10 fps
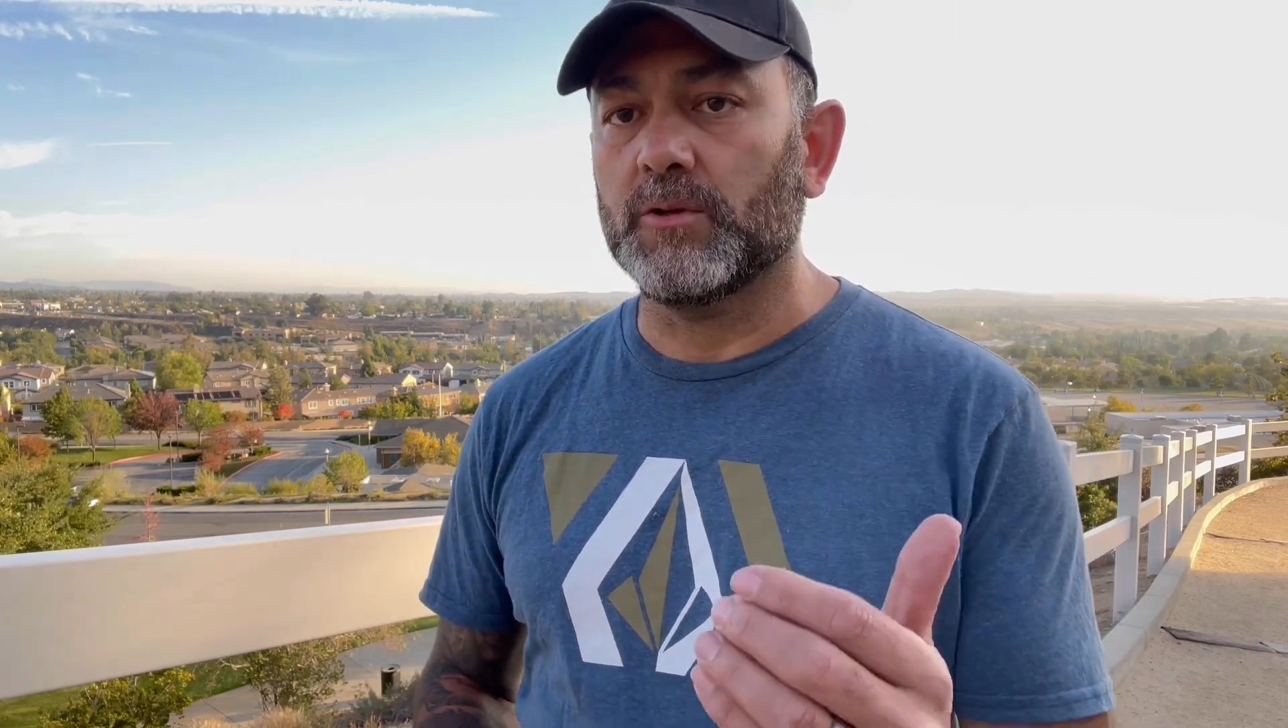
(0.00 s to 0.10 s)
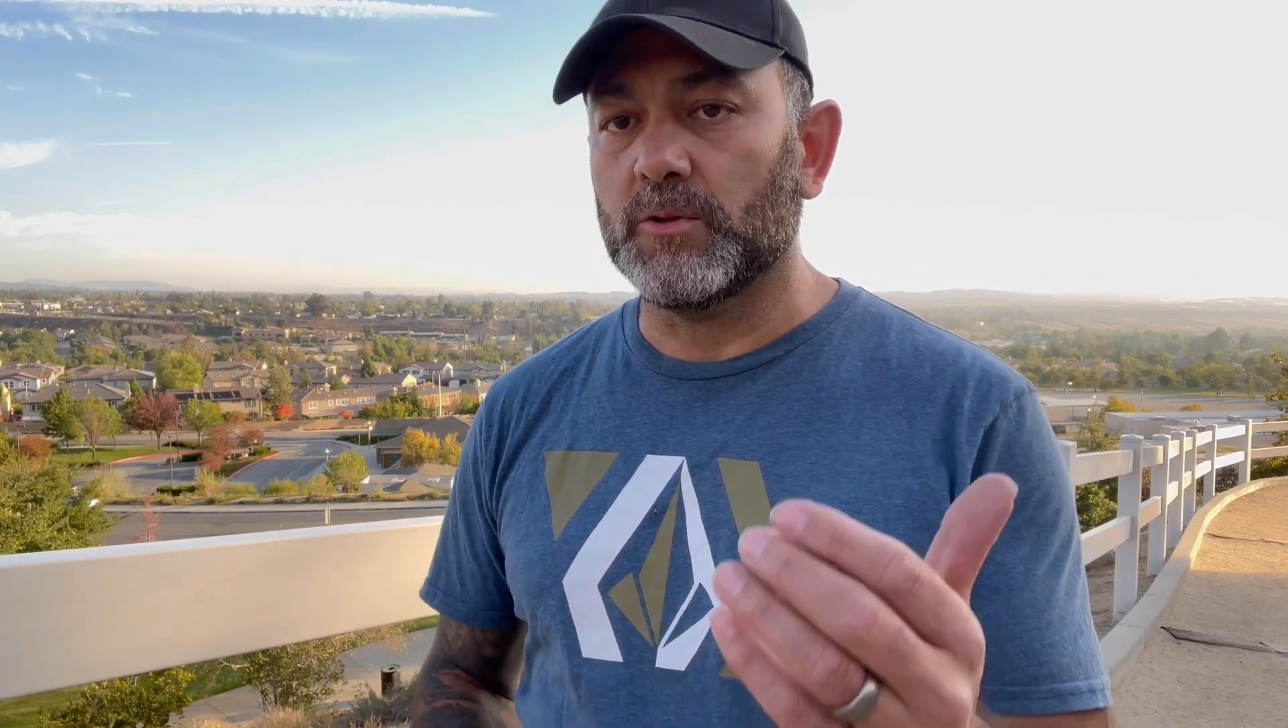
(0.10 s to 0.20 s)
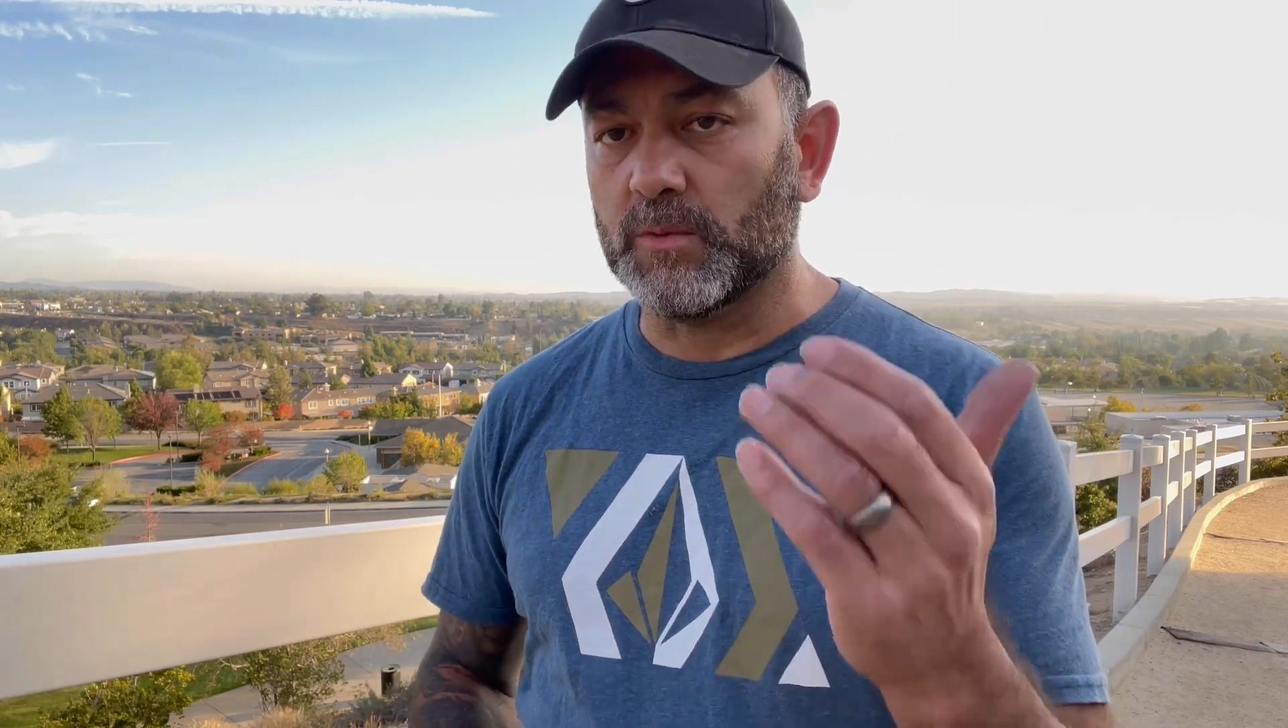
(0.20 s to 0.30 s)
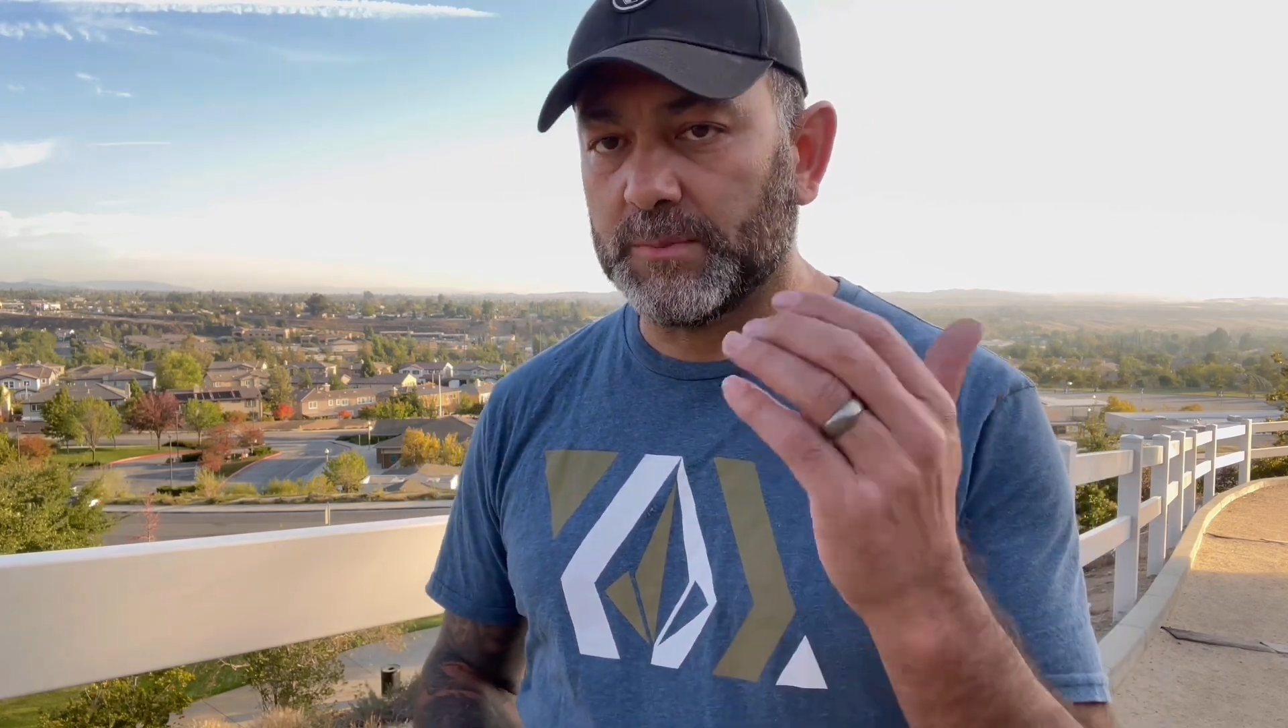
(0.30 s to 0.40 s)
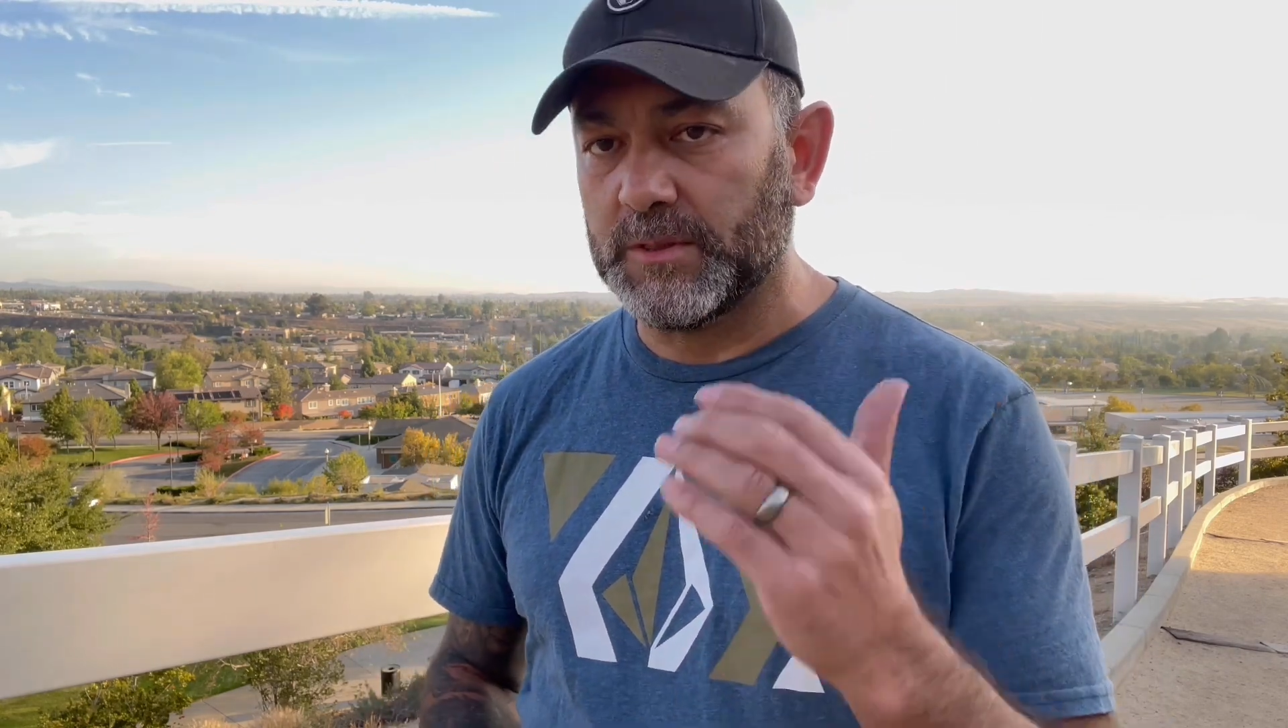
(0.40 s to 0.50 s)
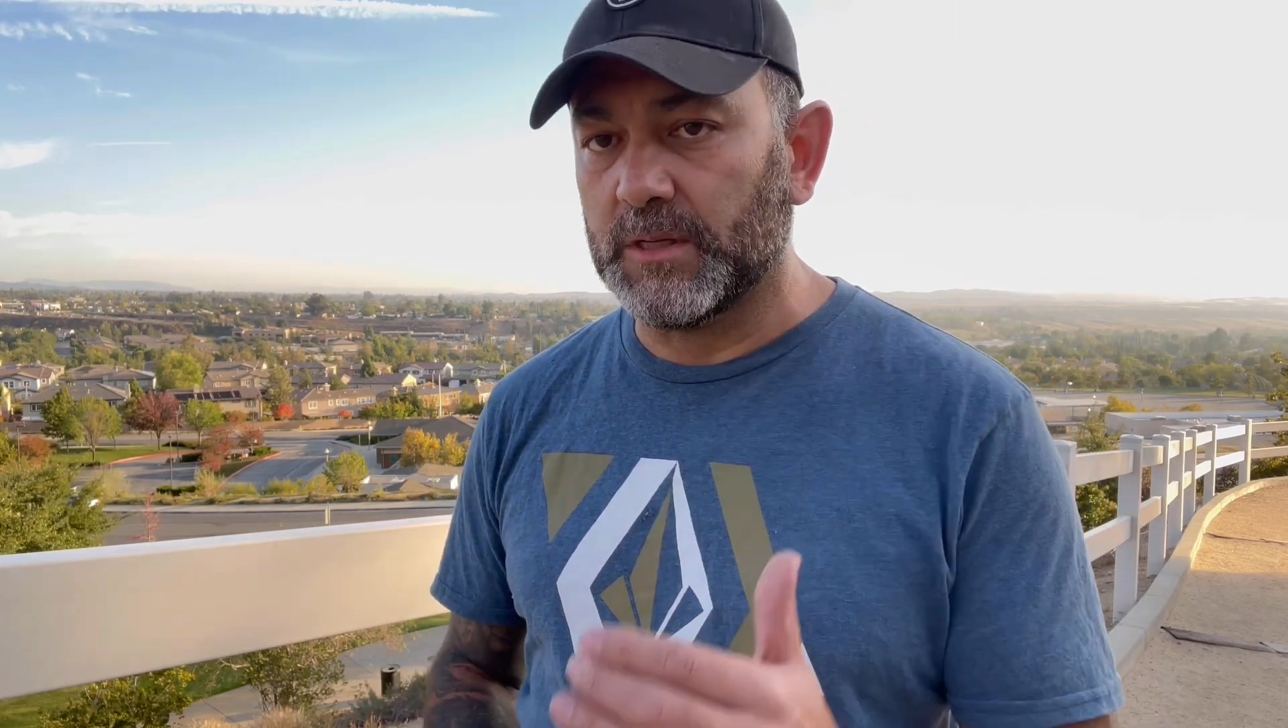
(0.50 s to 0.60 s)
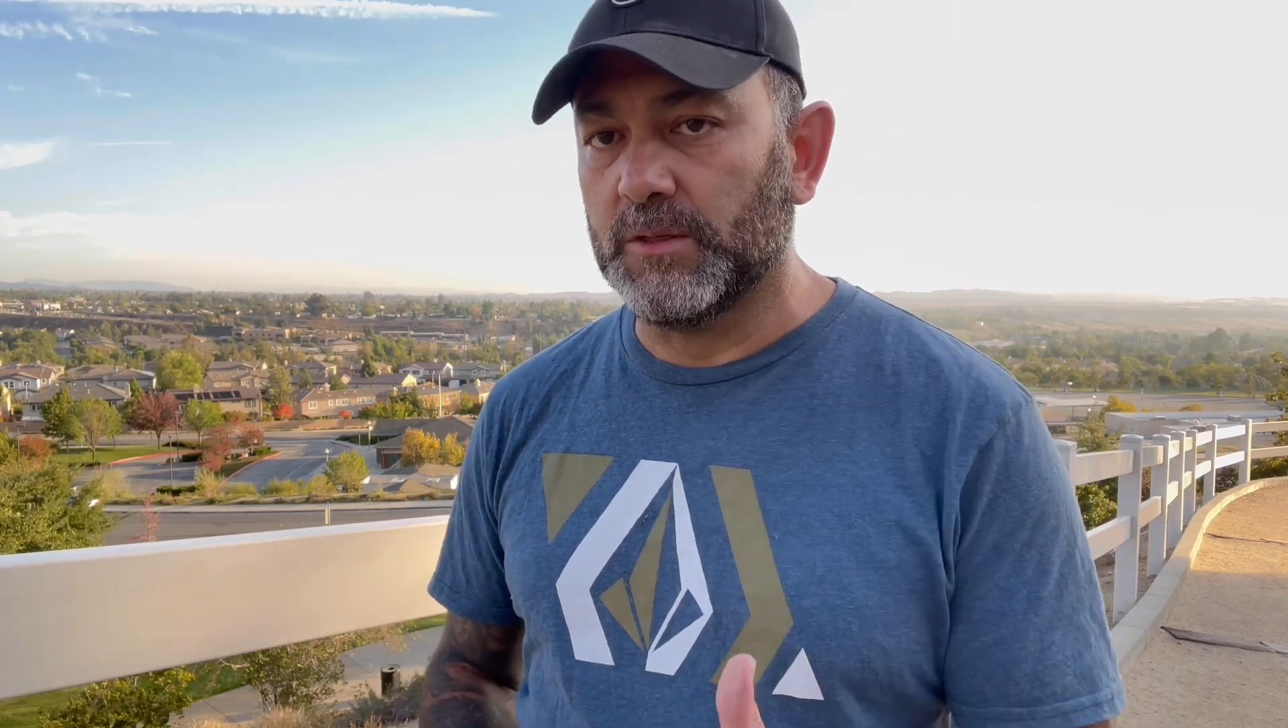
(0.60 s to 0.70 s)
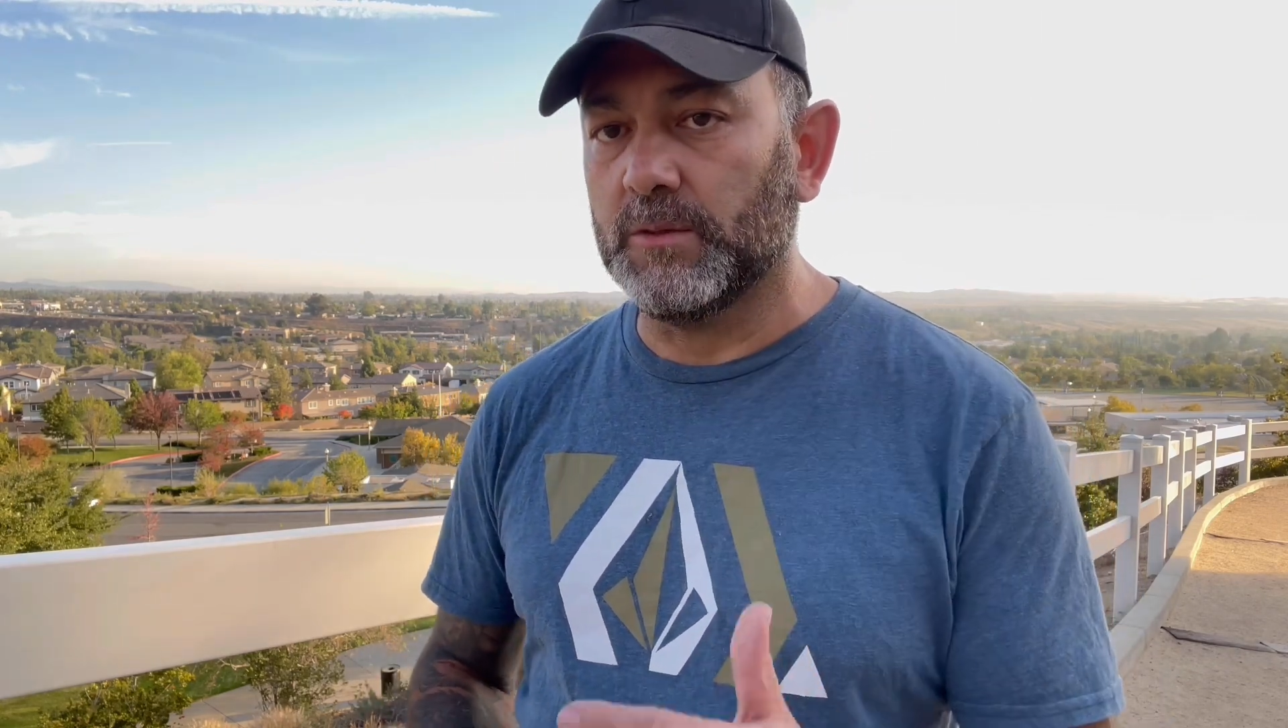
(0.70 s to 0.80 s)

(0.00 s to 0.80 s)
to represent